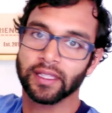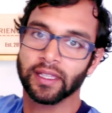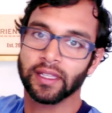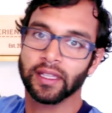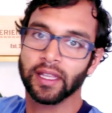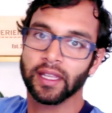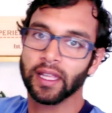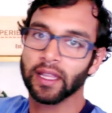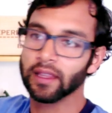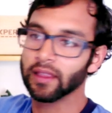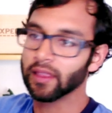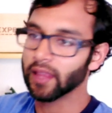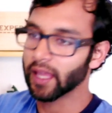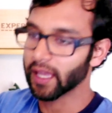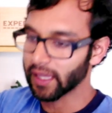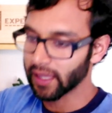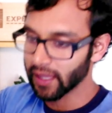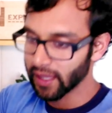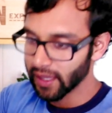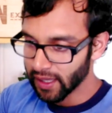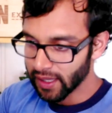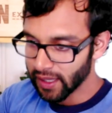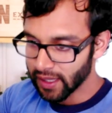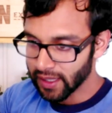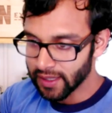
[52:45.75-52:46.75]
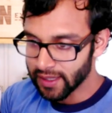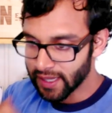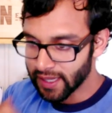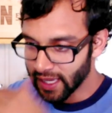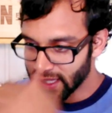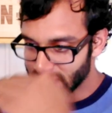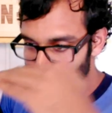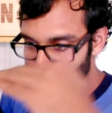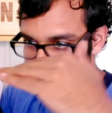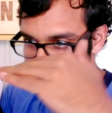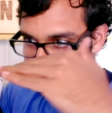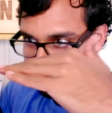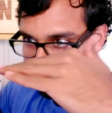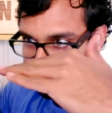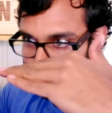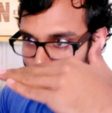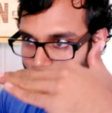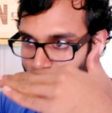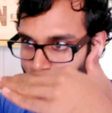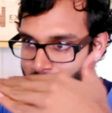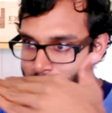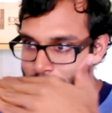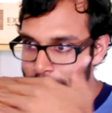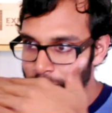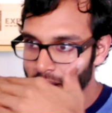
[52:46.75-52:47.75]
It like gets
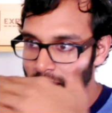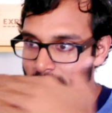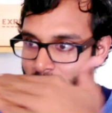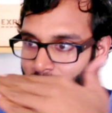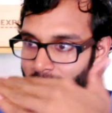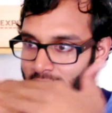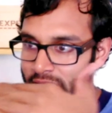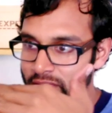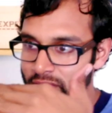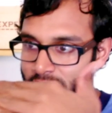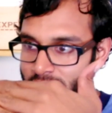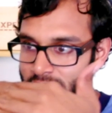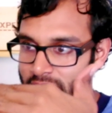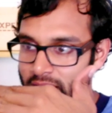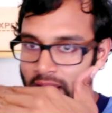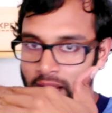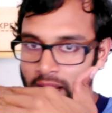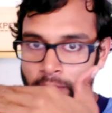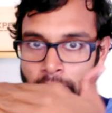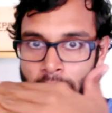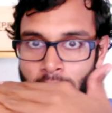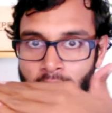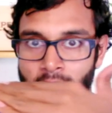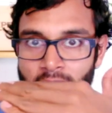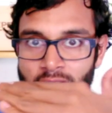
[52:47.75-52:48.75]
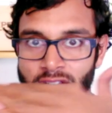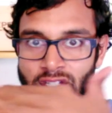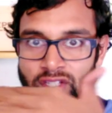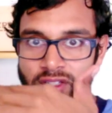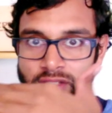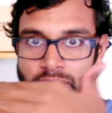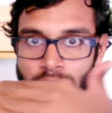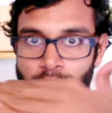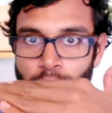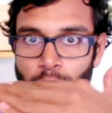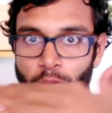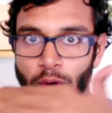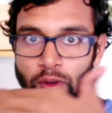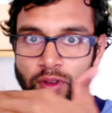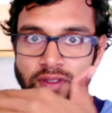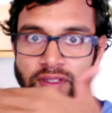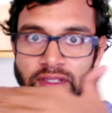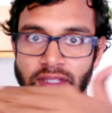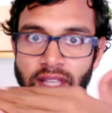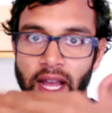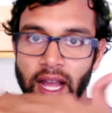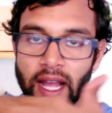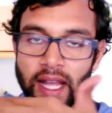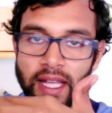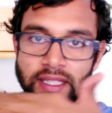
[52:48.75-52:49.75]
right behind there and kind of mashes both
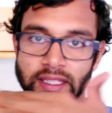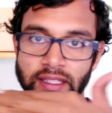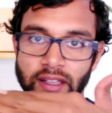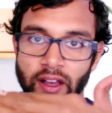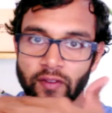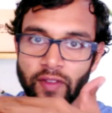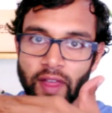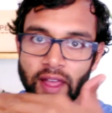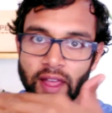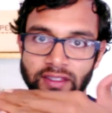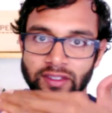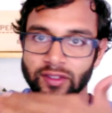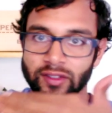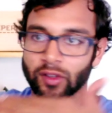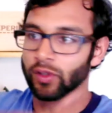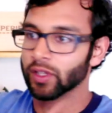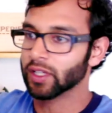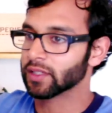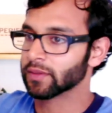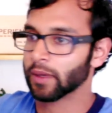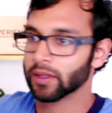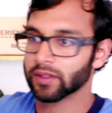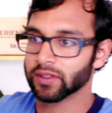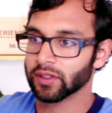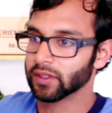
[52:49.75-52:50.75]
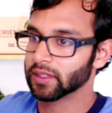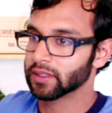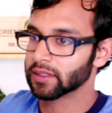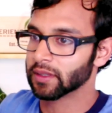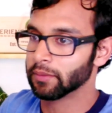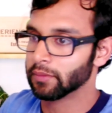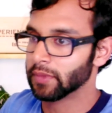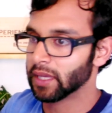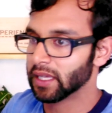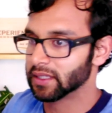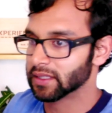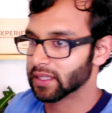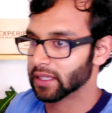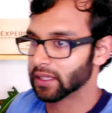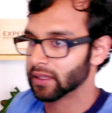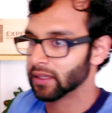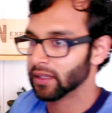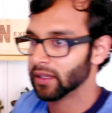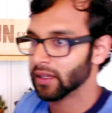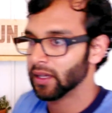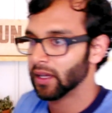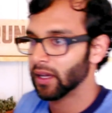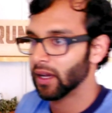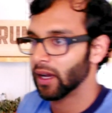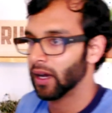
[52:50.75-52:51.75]
sides of that soleus muscle. It's amazing.
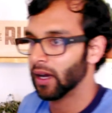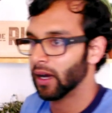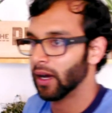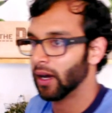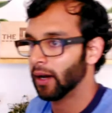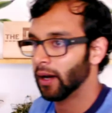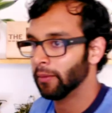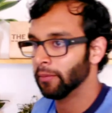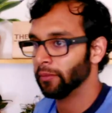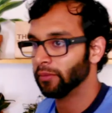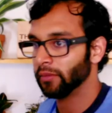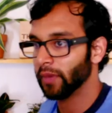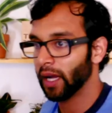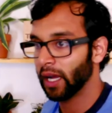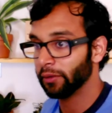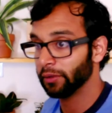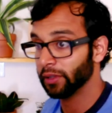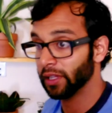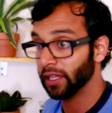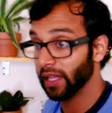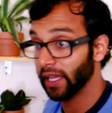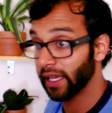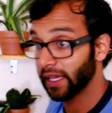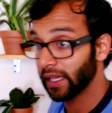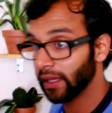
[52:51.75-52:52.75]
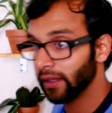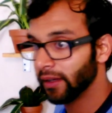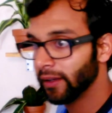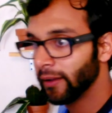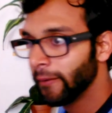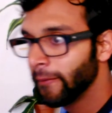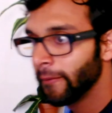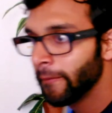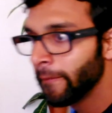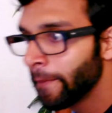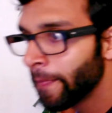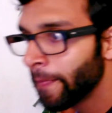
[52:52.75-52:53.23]
I really like it.